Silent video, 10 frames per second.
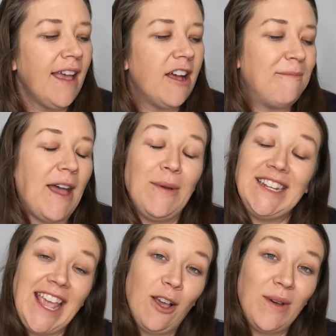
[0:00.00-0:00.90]
that we
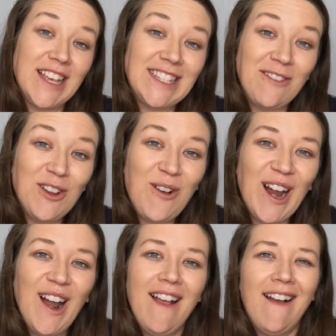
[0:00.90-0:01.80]
take with us
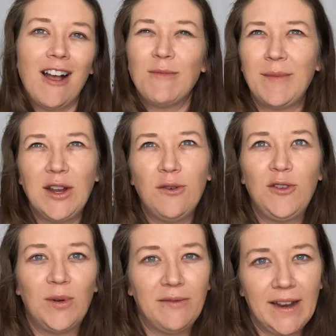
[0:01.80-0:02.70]
everywhere. Let me know
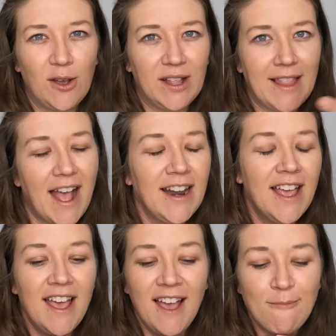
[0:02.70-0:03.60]
if you want a video on that.
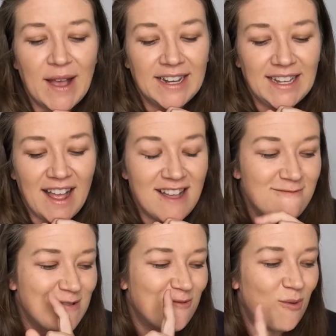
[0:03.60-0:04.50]
But
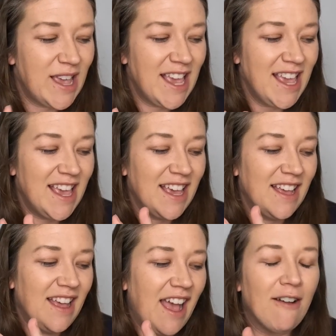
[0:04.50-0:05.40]

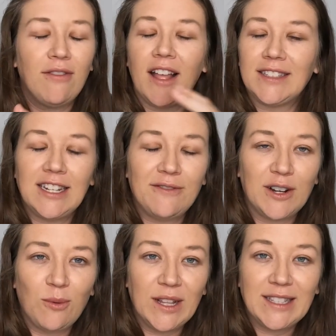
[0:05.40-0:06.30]
we have lots of
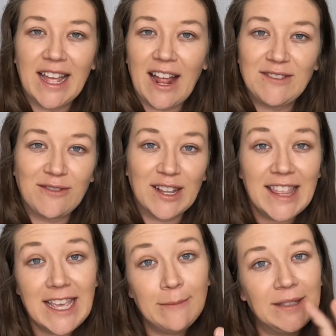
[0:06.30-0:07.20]
different ones that have
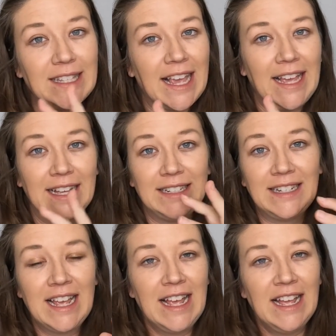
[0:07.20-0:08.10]
different themes
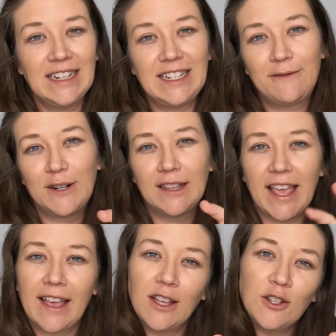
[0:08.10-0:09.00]
and different
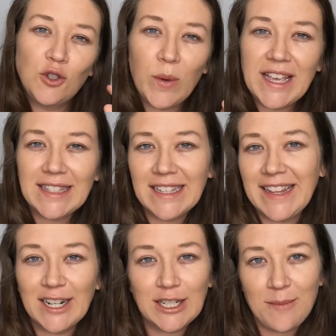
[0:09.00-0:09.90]
like tweaks in
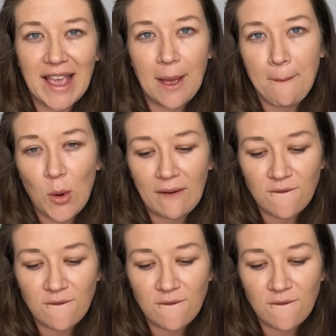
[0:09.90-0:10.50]
there to make it more